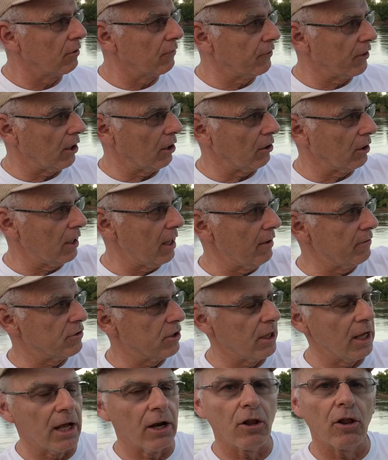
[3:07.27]
than it leaves
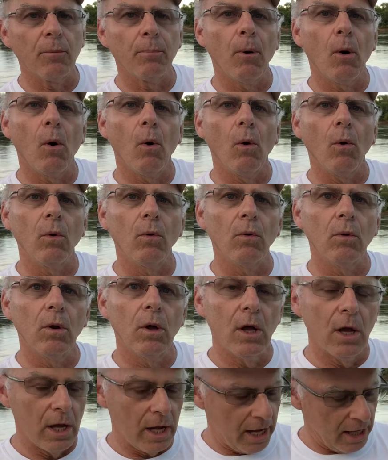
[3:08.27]
the end of the pole.
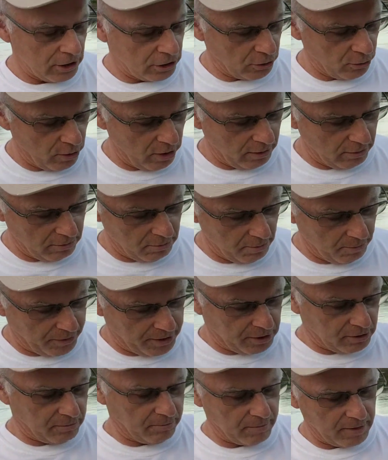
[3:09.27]
And so
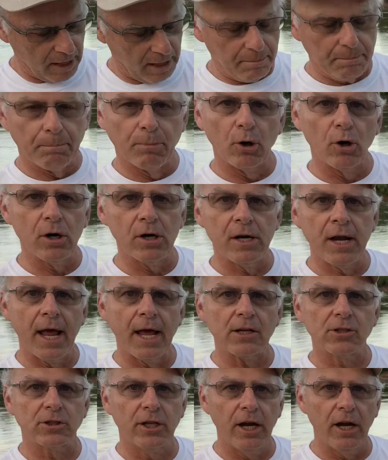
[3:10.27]
it bird
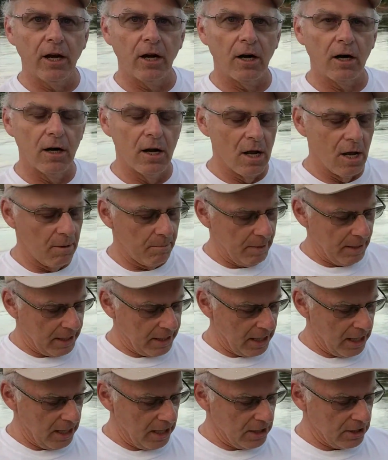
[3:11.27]
nests here
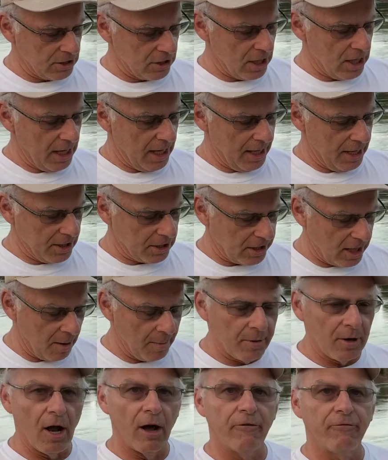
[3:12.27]
because it is
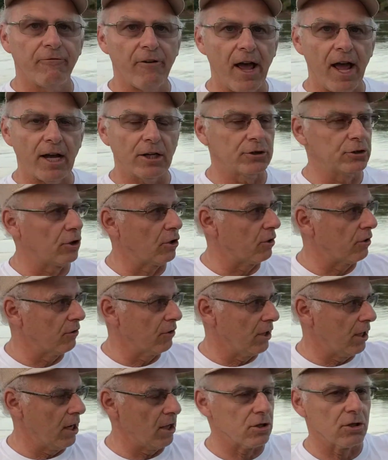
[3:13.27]
coming off faster
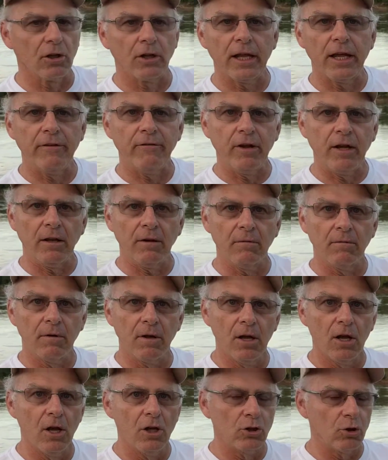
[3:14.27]
than it's leaving.
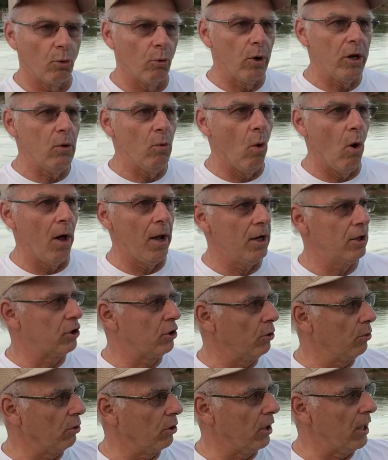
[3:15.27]
So we want it
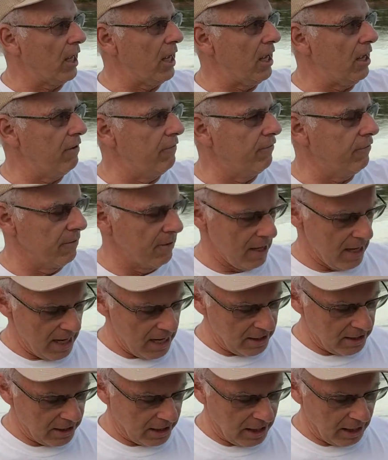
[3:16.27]
to leave
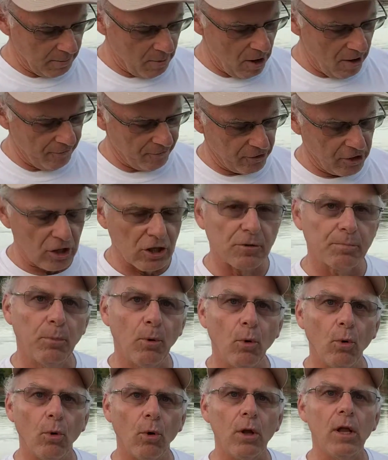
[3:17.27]
and to come off of the
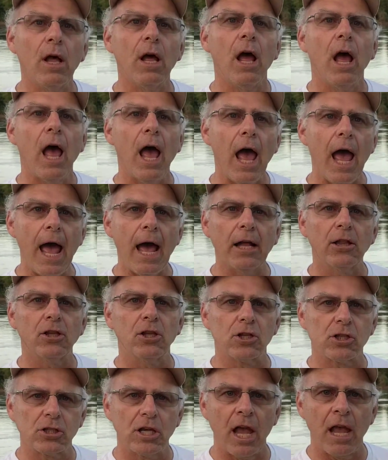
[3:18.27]
spool at the
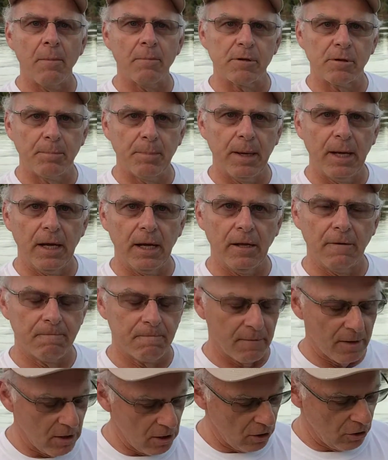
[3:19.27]
same speed.
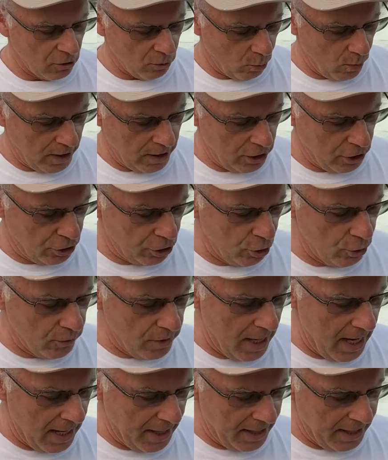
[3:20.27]
The way you do
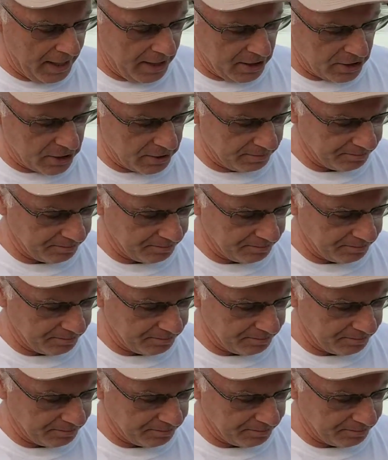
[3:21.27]
that is